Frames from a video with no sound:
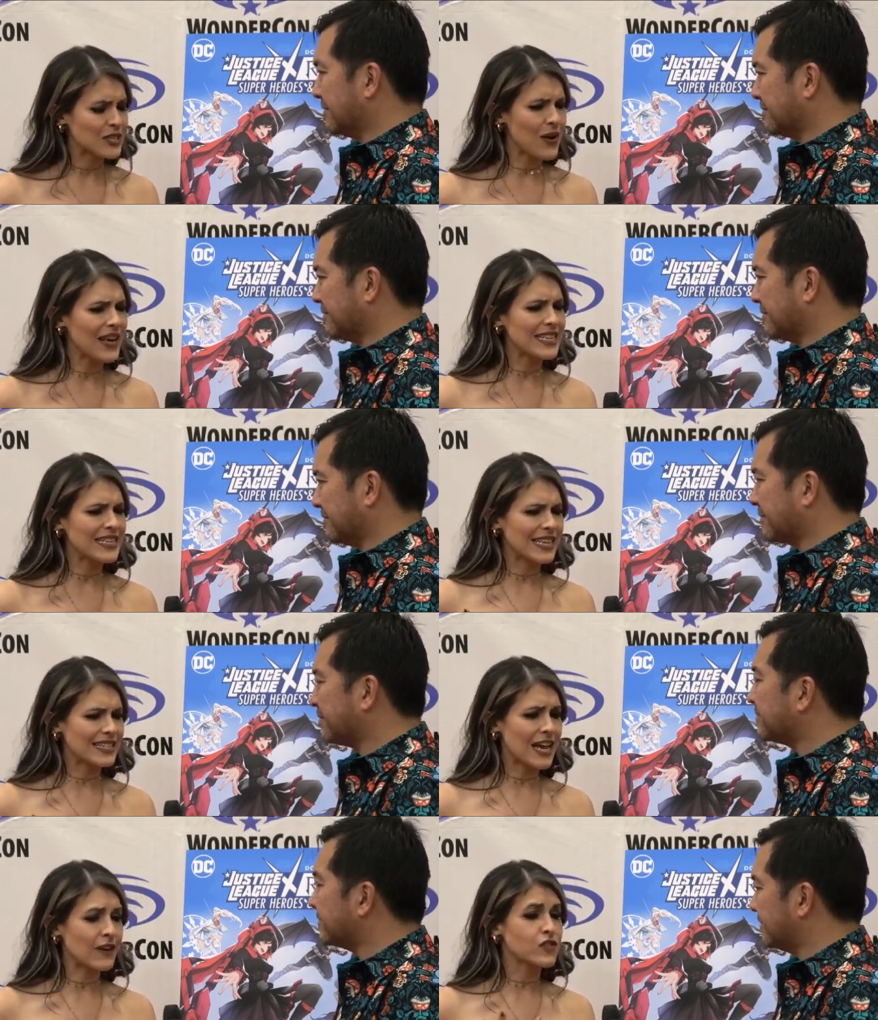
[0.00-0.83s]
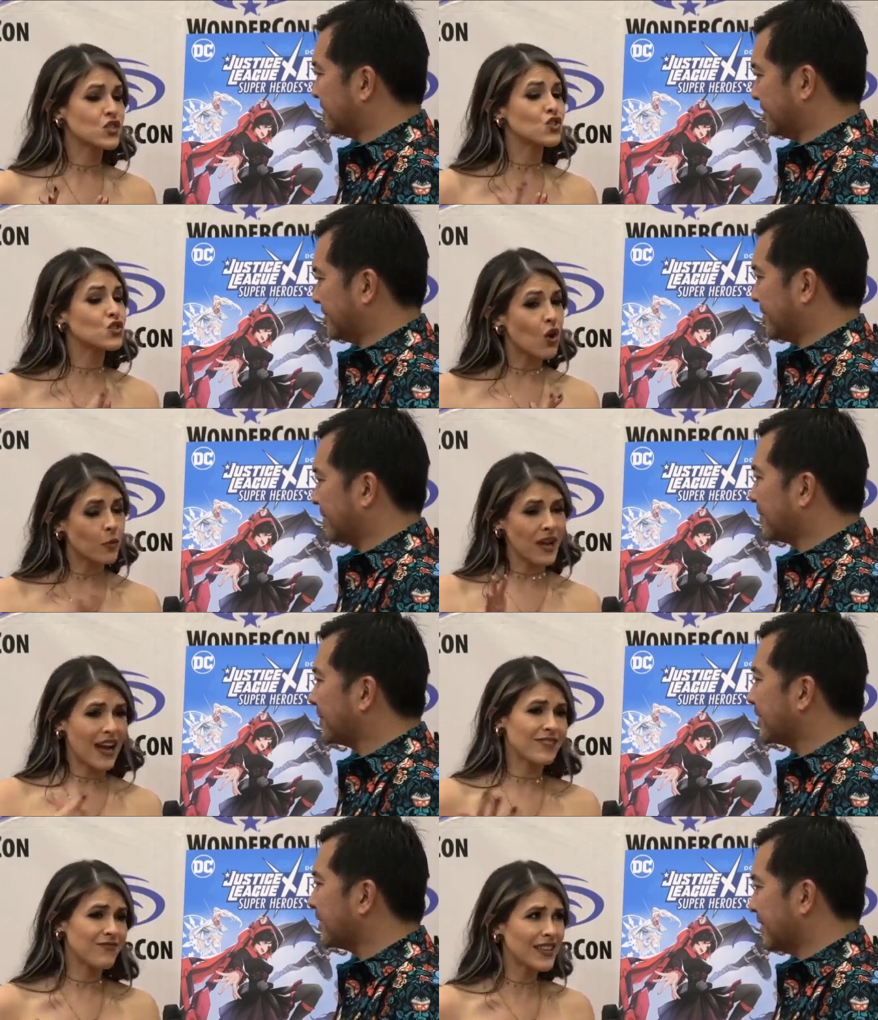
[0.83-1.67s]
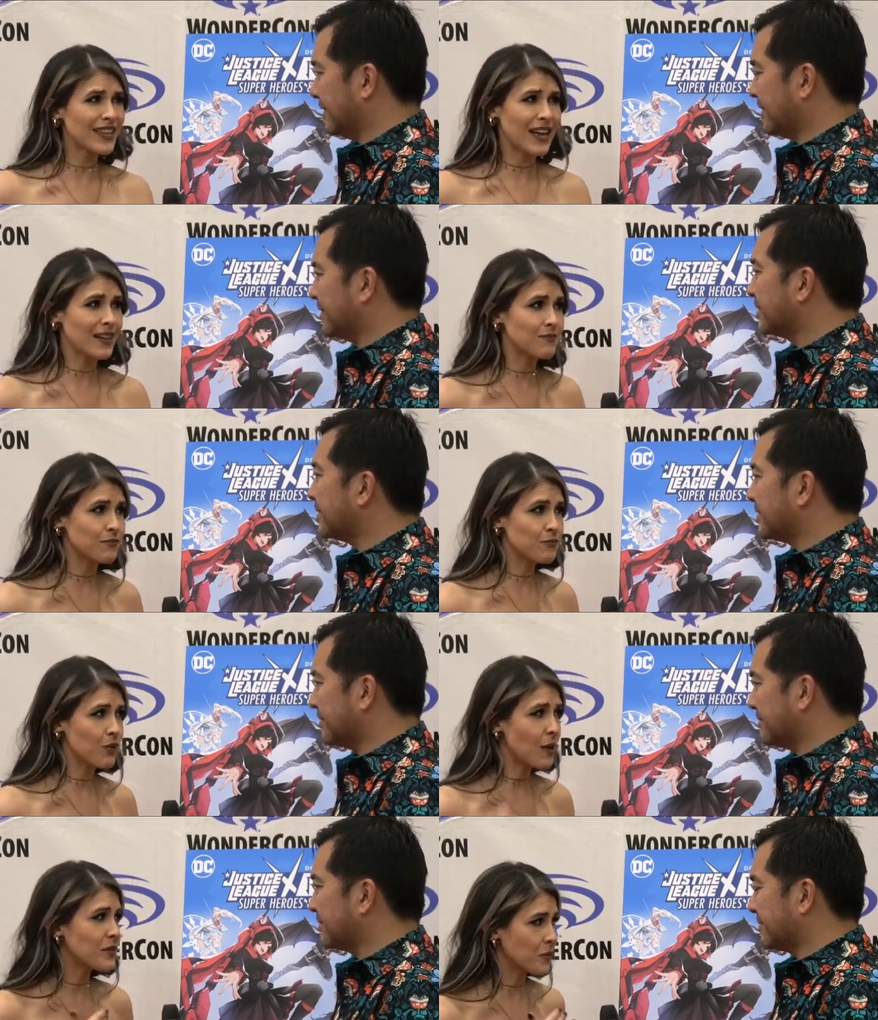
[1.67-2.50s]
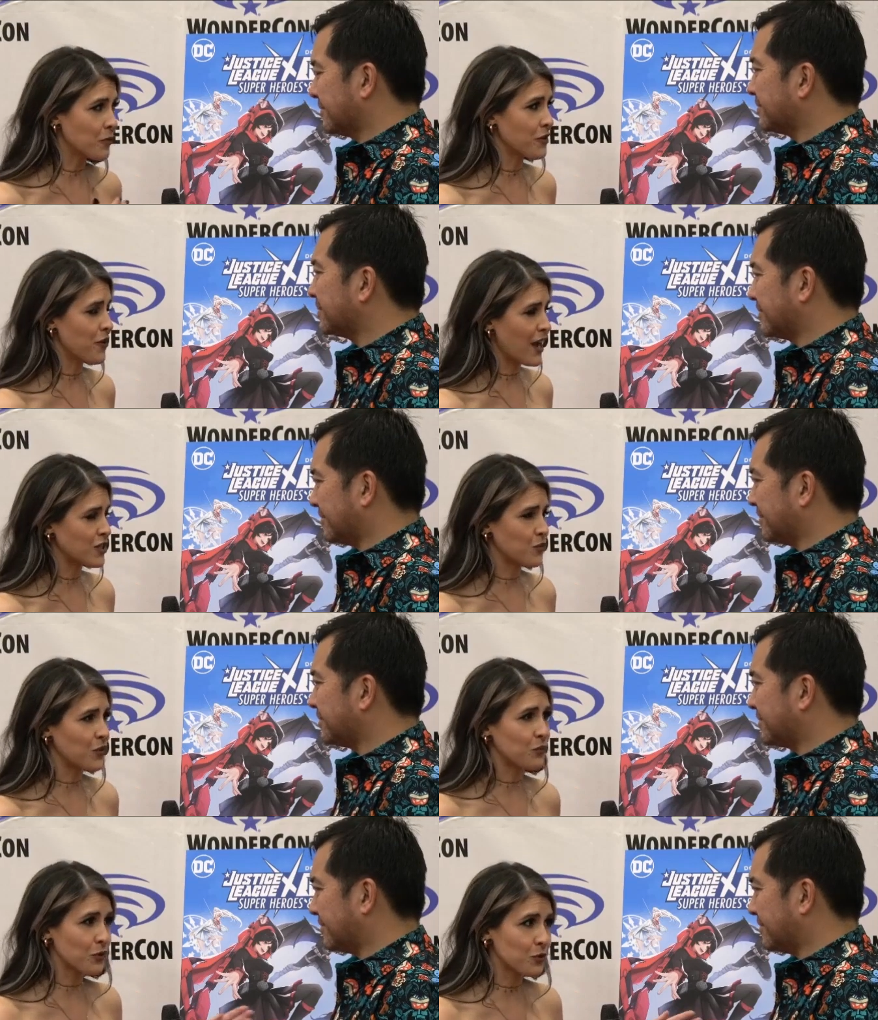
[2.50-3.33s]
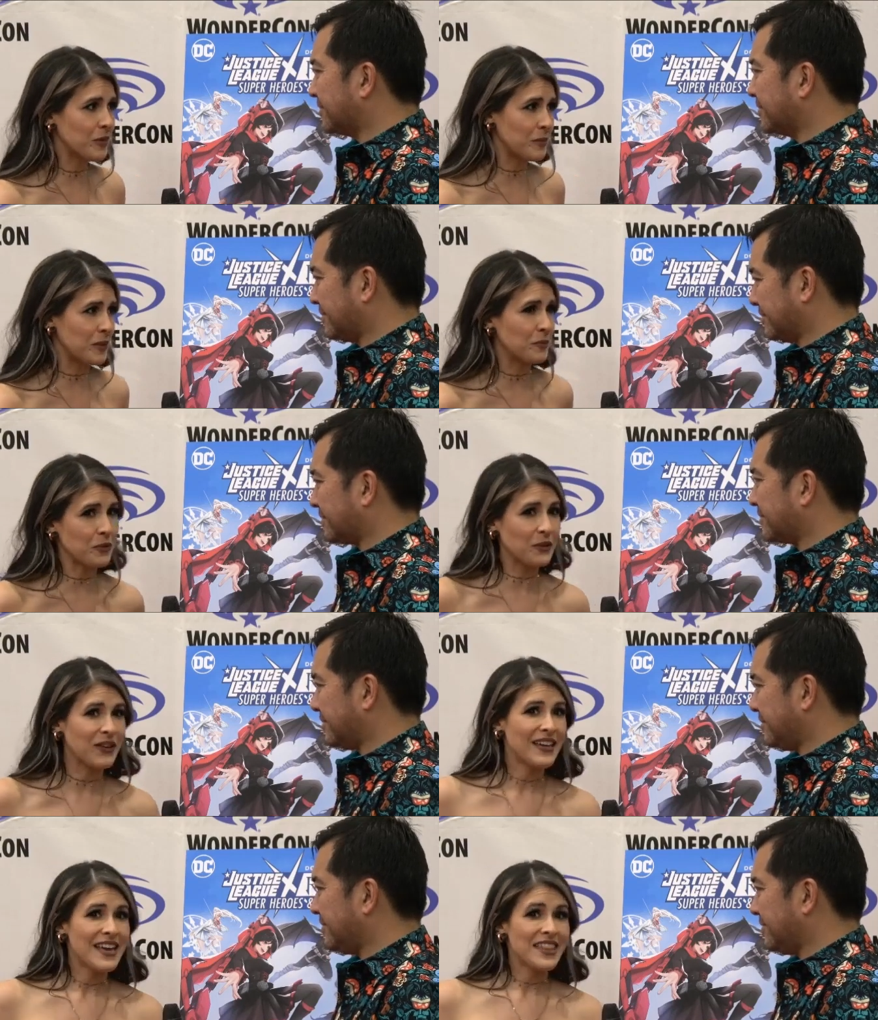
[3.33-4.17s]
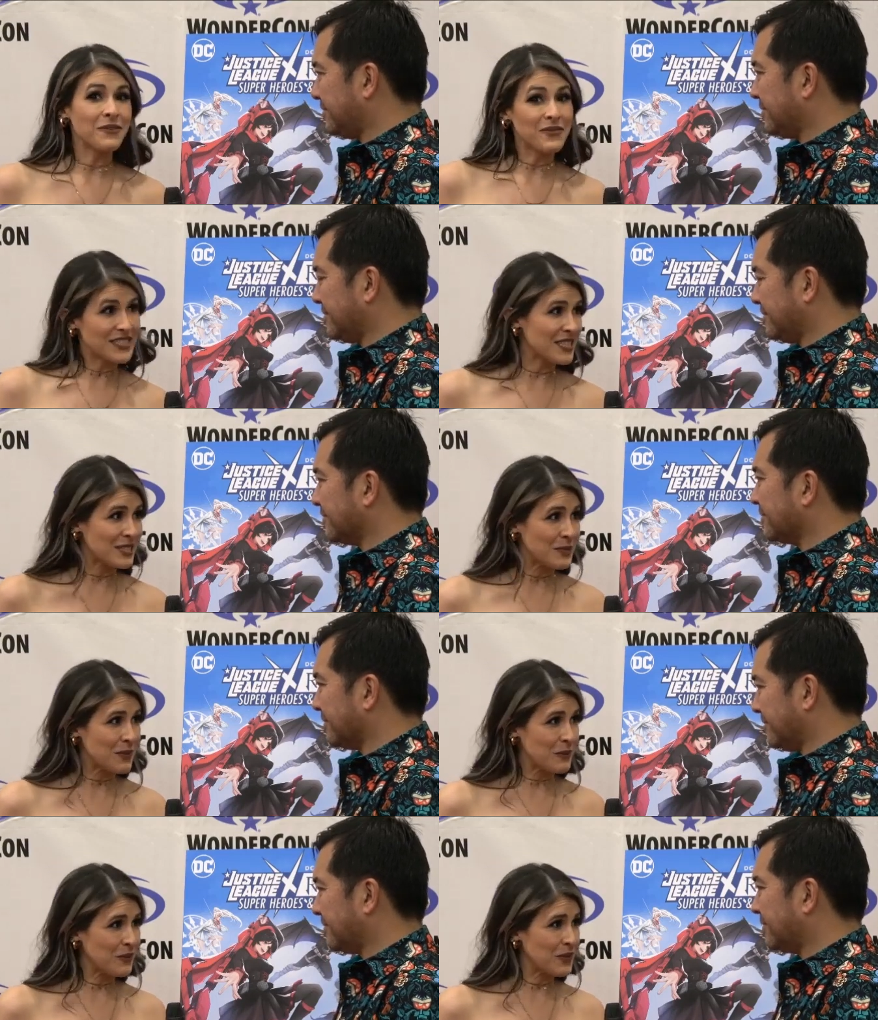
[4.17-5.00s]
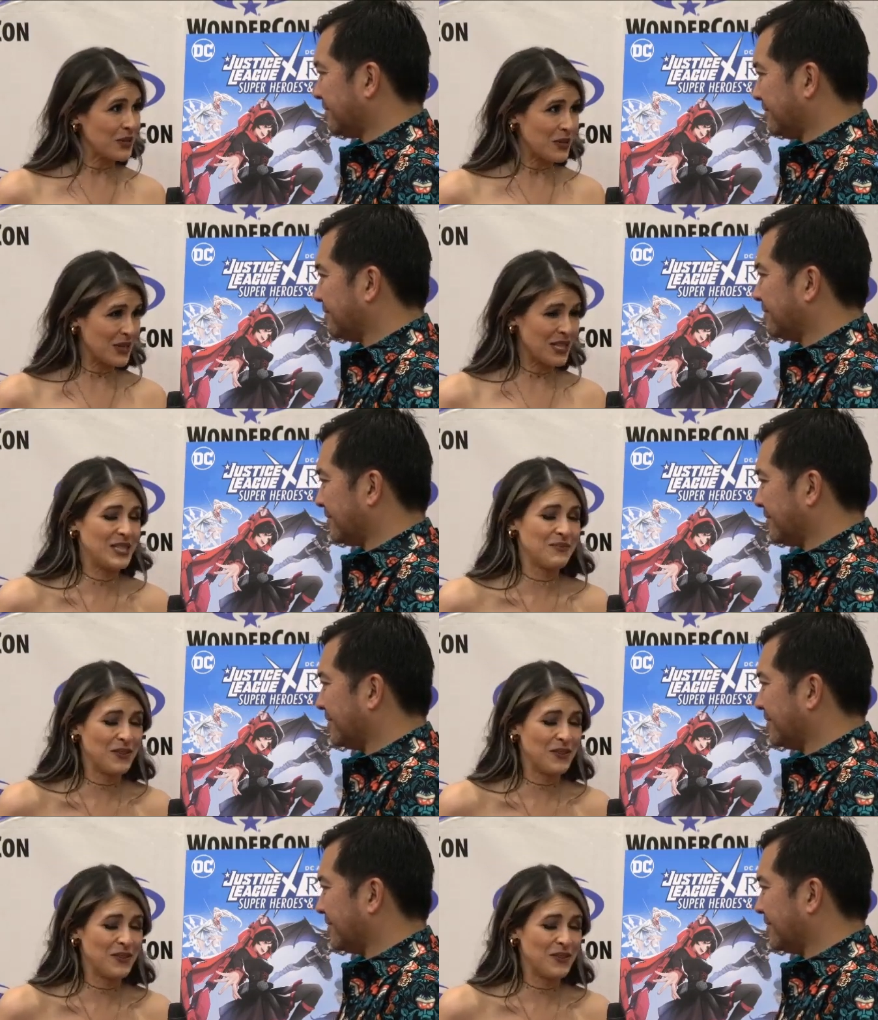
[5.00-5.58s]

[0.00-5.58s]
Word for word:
Speaker 1: So I didn't get to have so. Much, I feel like I had probably more interaction with RWBY people than with DC people during this